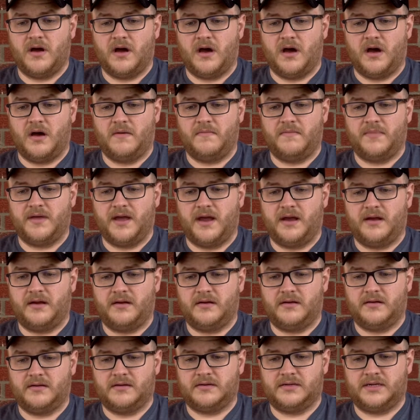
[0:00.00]

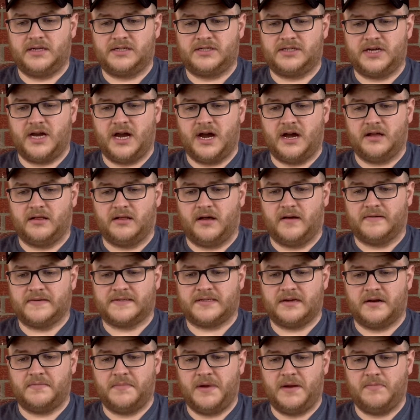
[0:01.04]
DJI loves
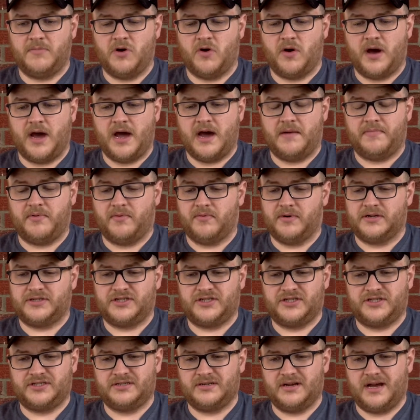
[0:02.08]
their Mimo app,
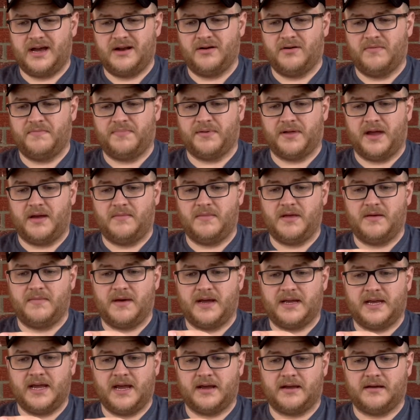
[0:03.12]
which I don't blame them.
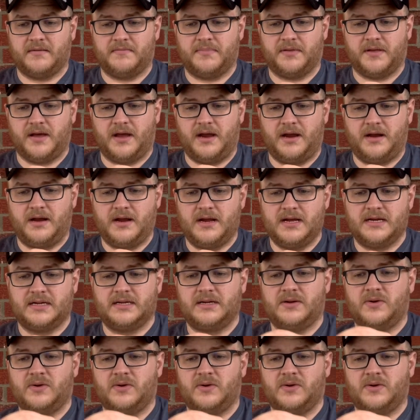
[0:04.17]
I can't complain.